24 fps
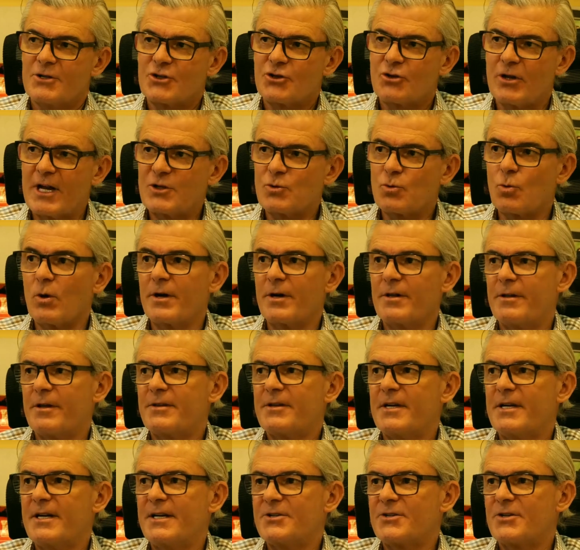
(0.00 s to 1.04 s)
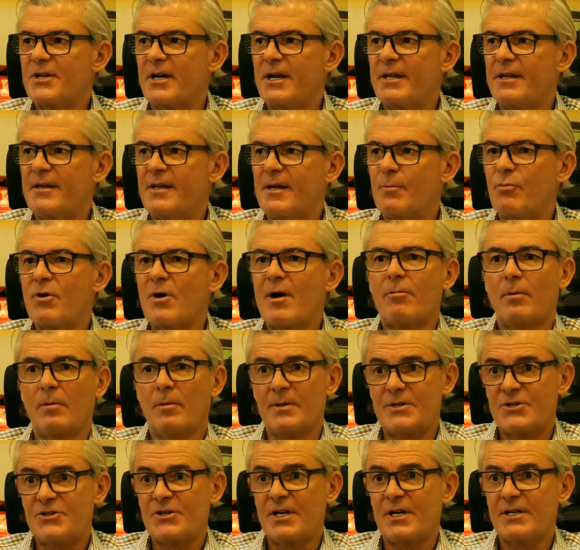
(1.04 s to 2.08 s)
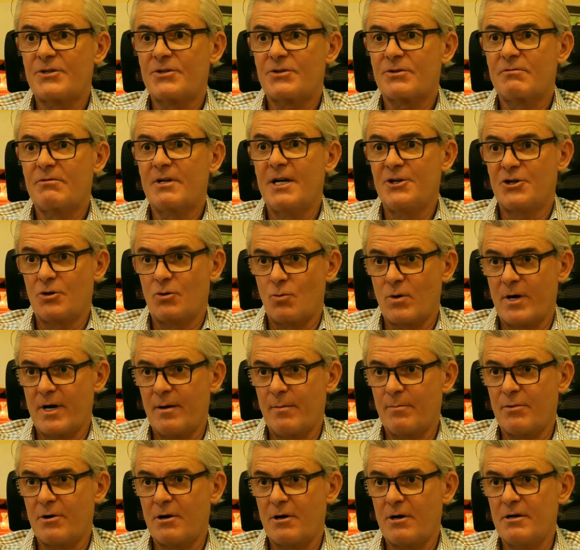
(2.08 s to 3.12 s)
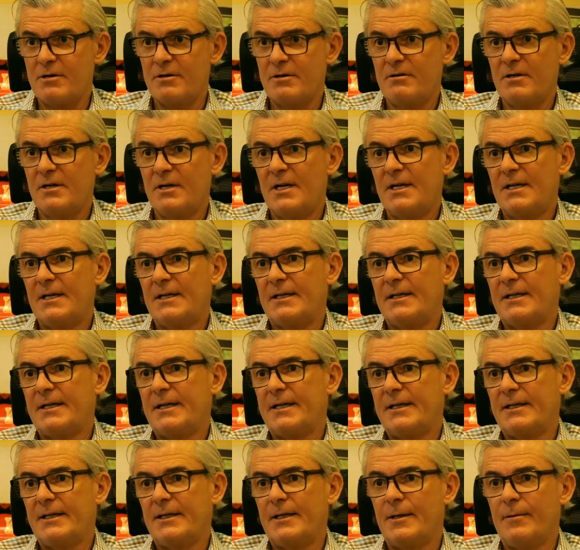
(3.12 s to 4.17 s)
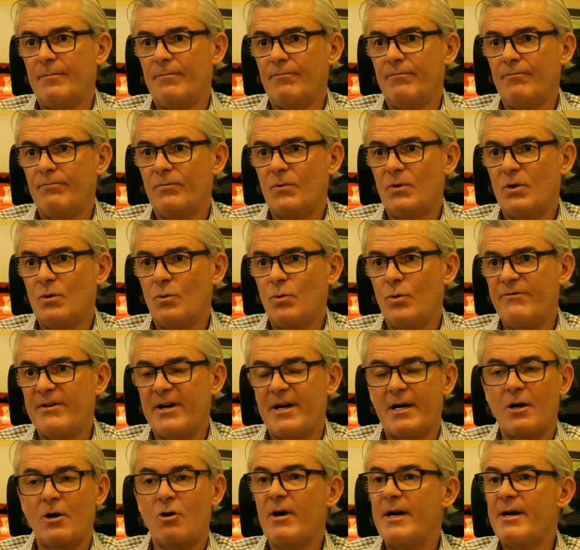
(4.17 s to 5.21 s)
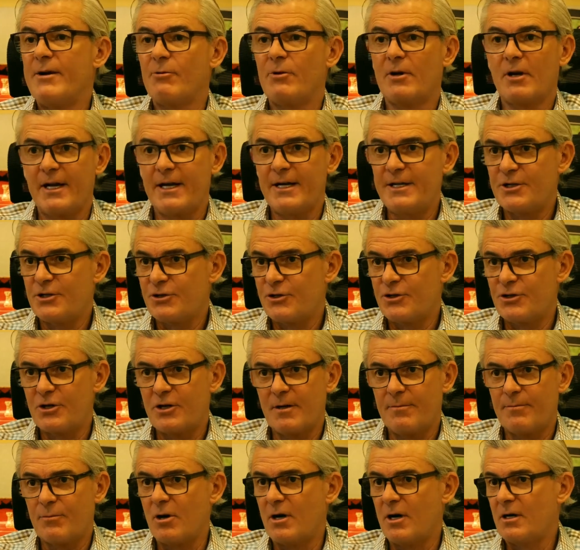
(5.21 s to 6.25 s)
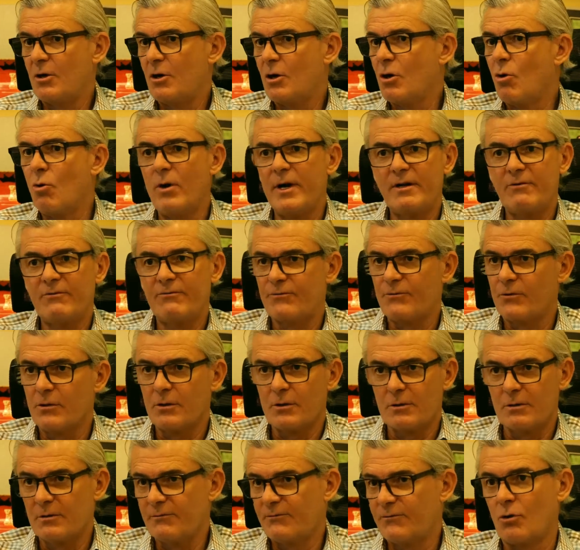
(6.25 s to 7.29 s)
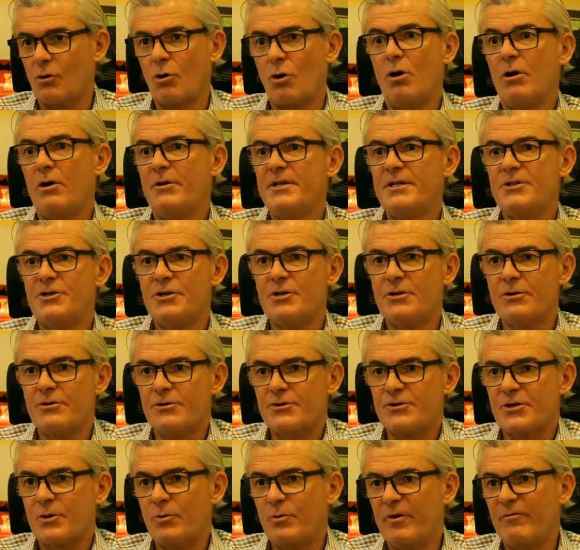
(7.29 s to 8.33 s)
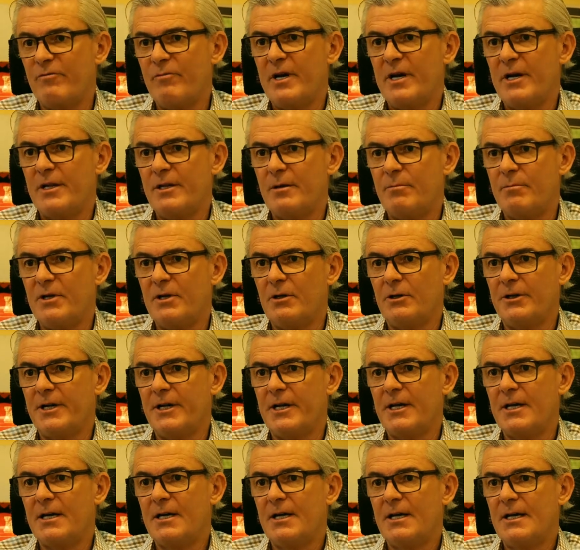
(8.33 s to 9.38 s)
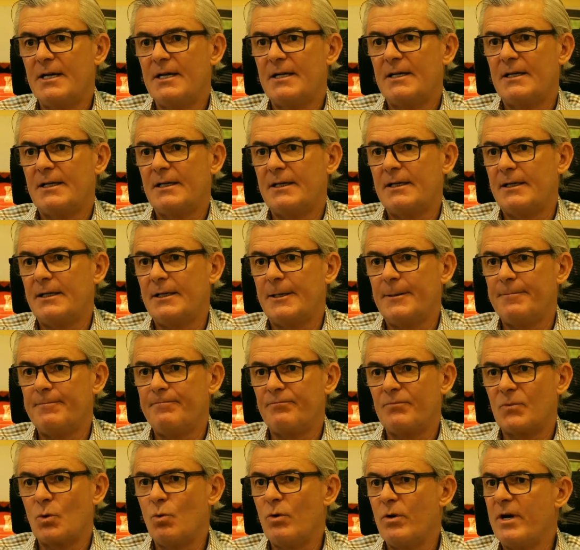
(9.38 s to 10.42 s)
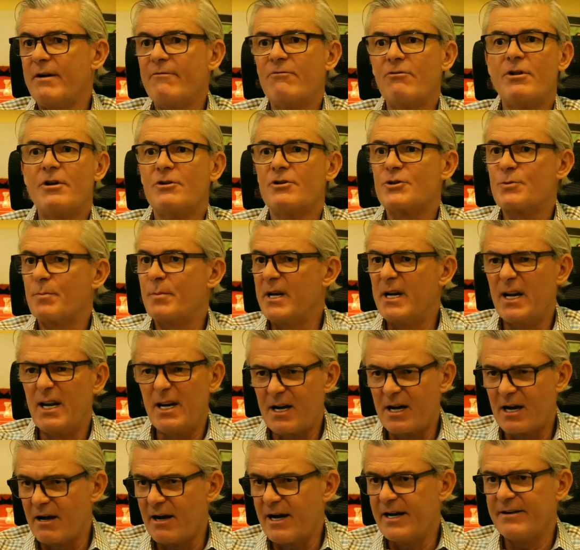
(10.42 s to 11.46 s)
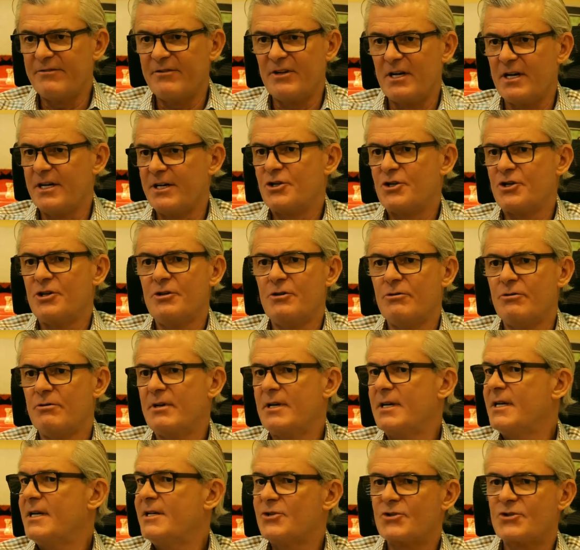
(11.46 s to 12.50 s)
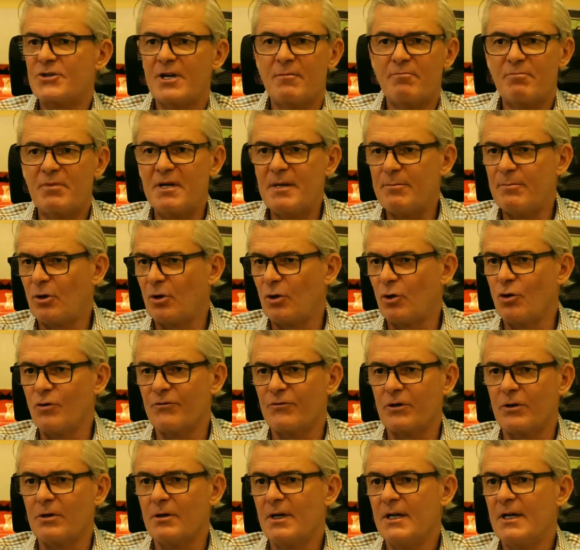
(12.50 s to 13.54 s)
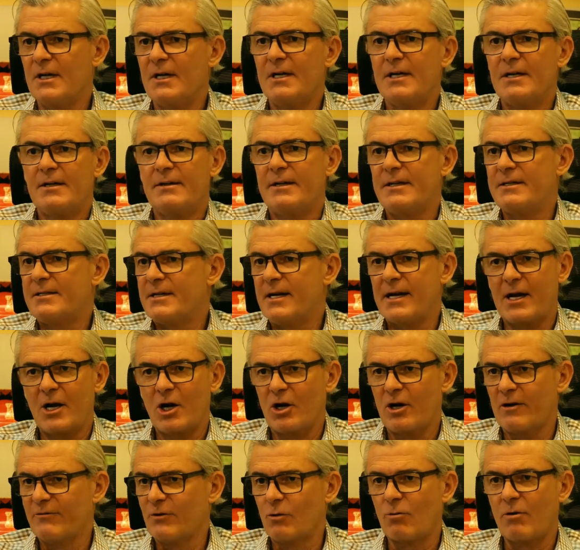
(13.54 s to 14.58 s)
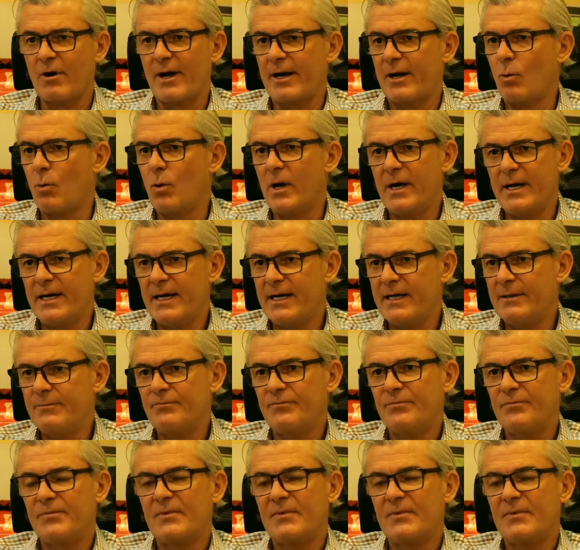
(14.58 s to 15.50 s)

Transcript: So that's one of the things that I think probably sets Nationwide apart. We've had a great relationship ongoing for all these years that we've been in the building. Whenever there's been any kind of an issue, he's sent people over, they take care of it right away.